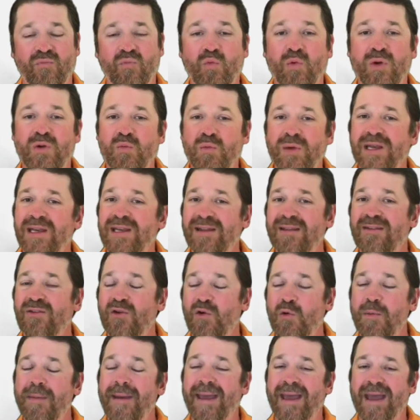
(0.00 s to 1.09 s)
When we
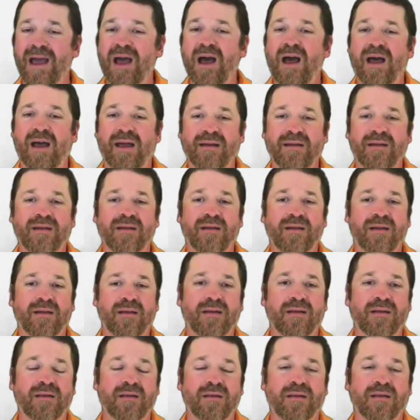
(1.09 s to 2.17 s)
disobey God,
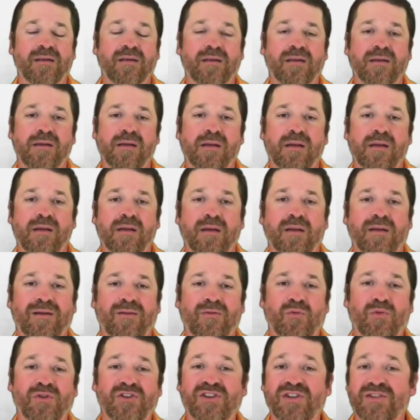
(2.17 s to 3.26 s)

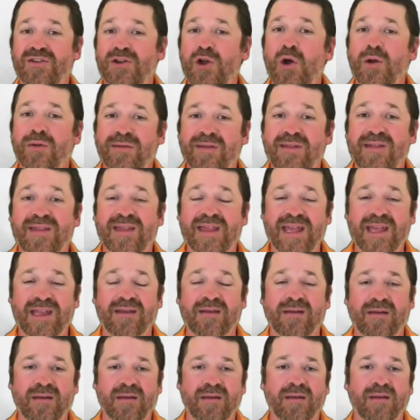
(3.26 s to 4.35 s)
which is called
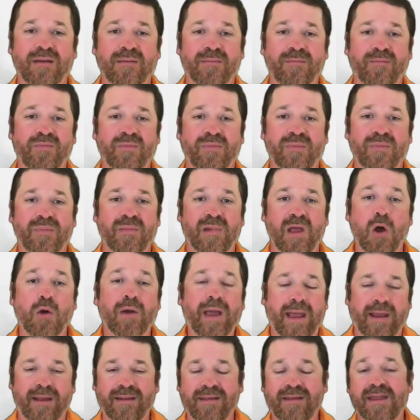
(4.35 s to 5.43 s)
sin.
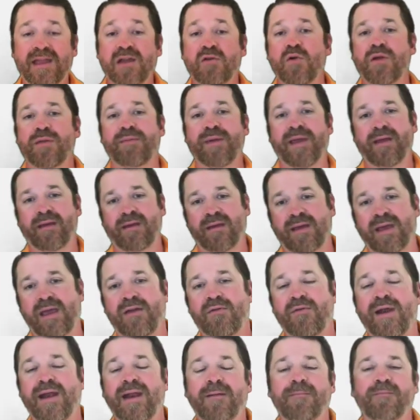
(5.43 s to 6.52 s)
Okay, stick with me. Okay,
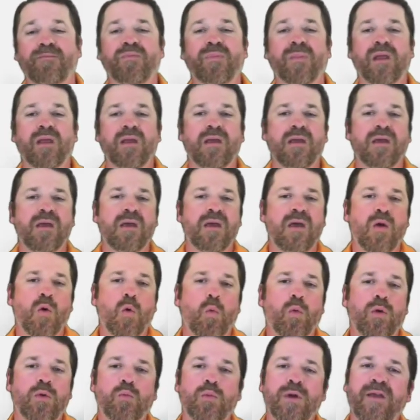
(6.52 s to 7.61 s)
you ready?
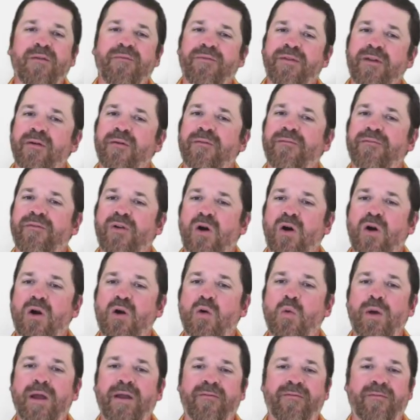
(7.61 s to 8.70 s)
When we feel far
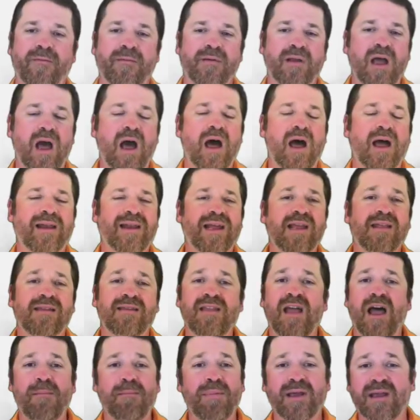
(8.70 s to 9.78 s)
away from God, it's
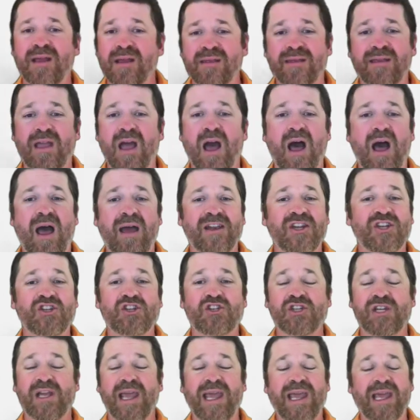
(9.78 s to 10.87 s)
not because God has
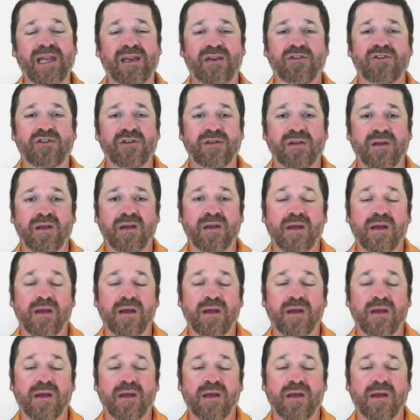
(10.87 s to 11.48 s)
changed.